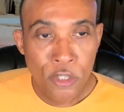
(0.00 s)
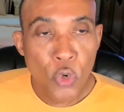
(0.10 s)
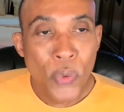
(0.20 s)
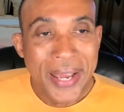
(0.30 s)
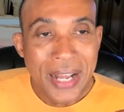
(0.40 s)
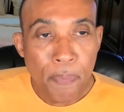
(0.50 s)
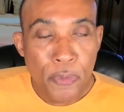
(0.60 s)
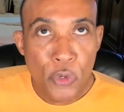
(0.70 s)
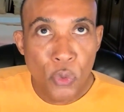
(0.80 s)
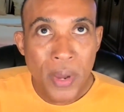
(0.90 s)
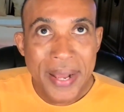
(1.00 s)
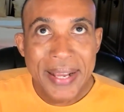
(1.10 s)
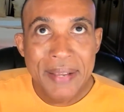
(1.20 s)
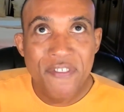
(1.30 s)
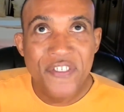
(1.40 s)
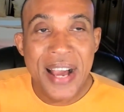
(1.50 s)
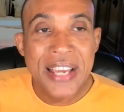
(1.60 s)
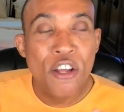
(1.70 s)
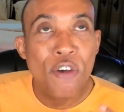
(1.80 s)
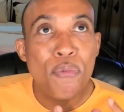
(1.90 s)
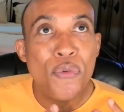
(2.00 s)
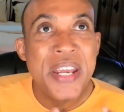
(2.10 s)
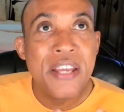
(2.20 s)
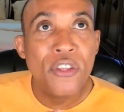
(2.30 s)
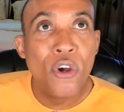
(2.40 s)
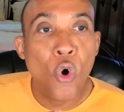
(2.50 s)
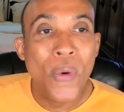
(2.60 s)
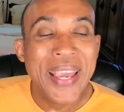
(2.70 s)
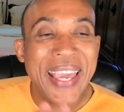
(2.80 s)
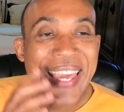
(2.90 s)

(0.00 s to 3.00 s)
to help you find a breather or a